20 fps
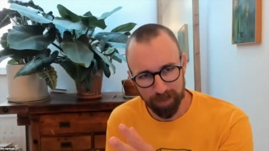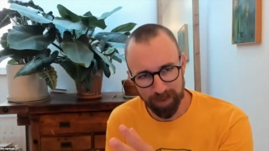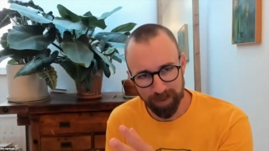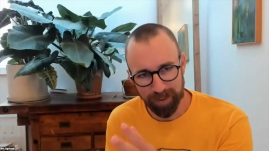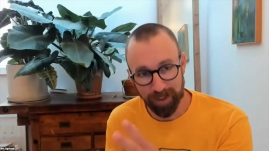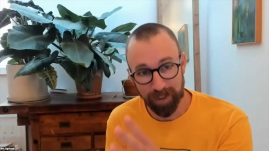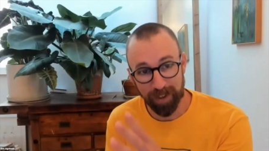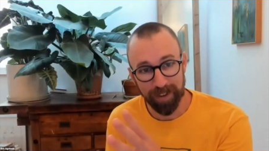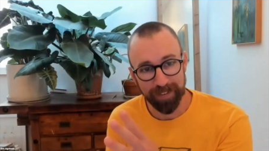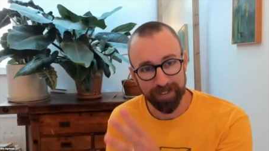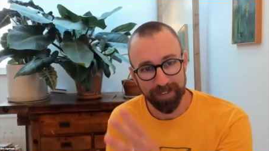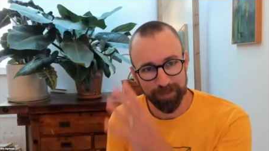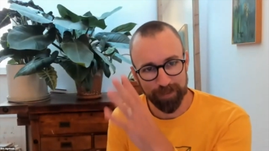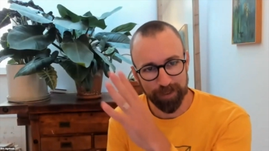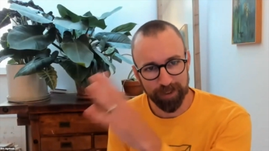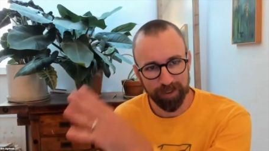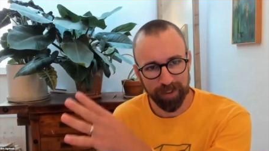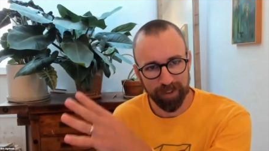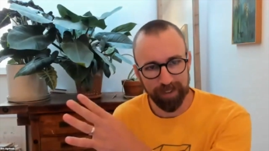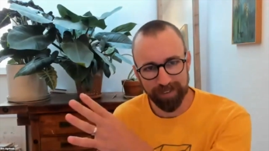costs for
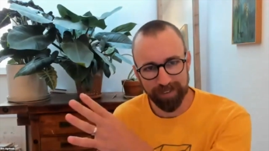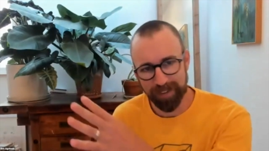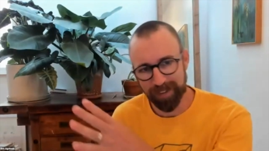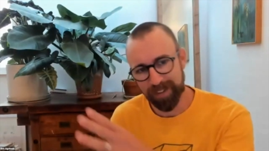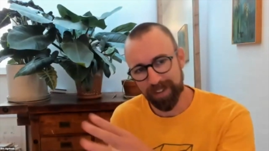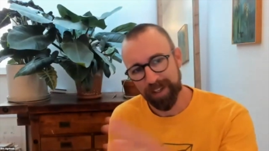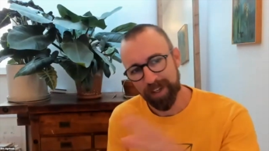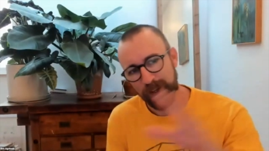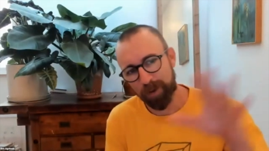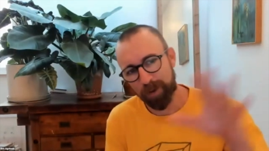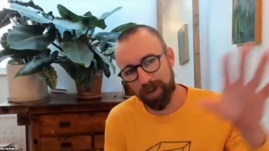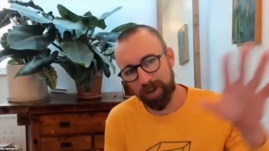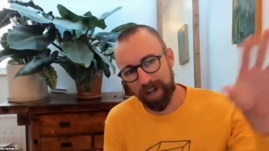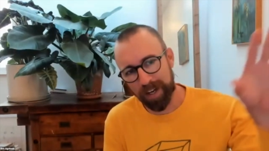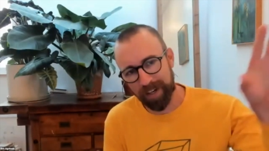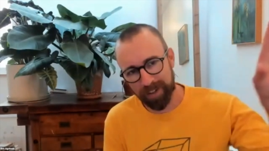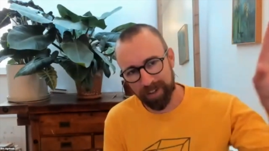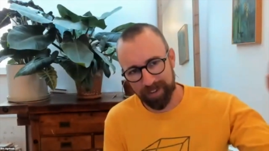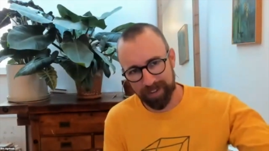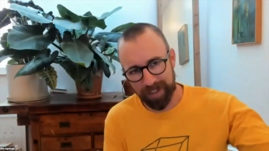tracing or high
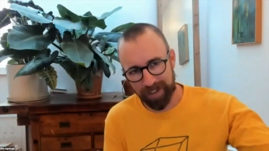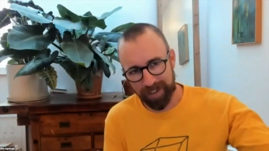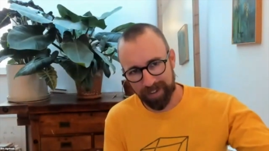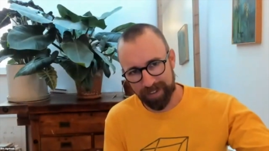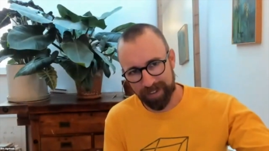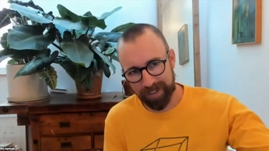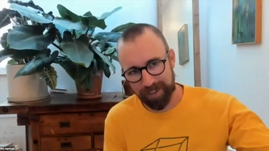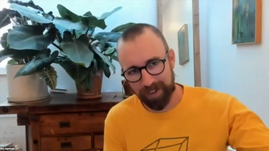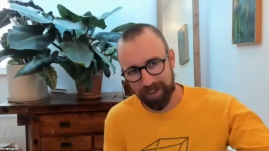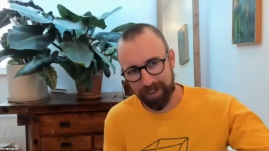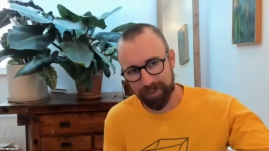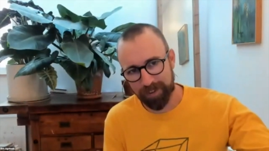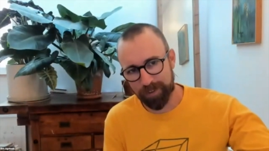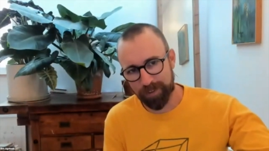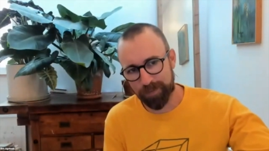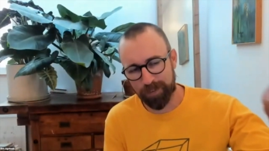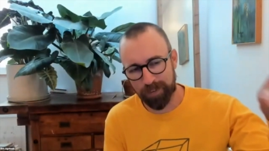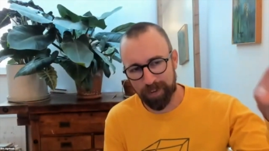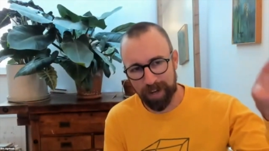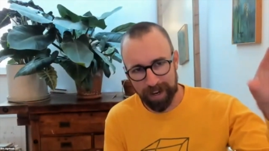cardinality
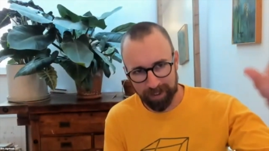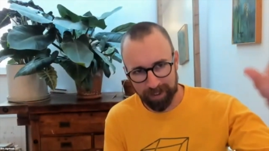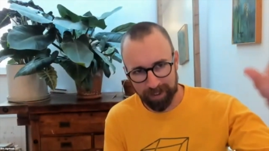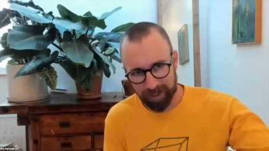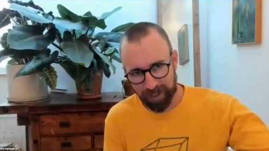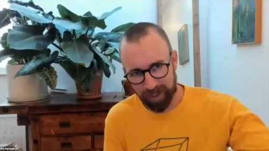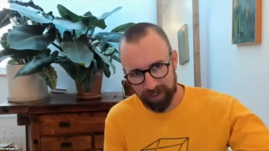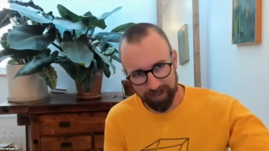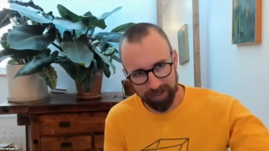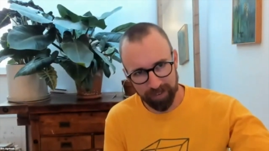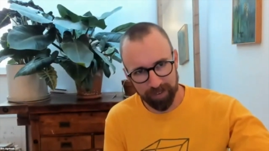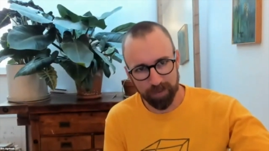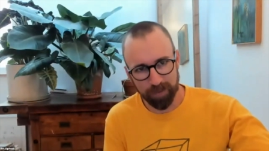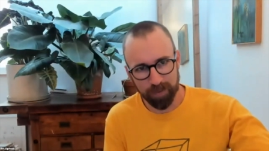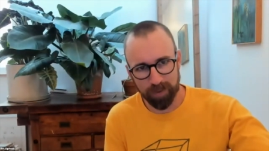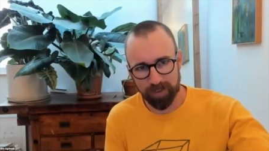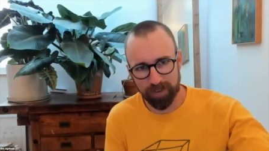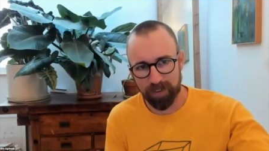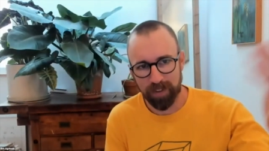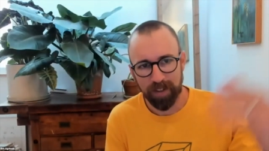costs for aggregations,
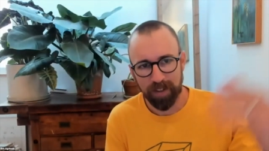which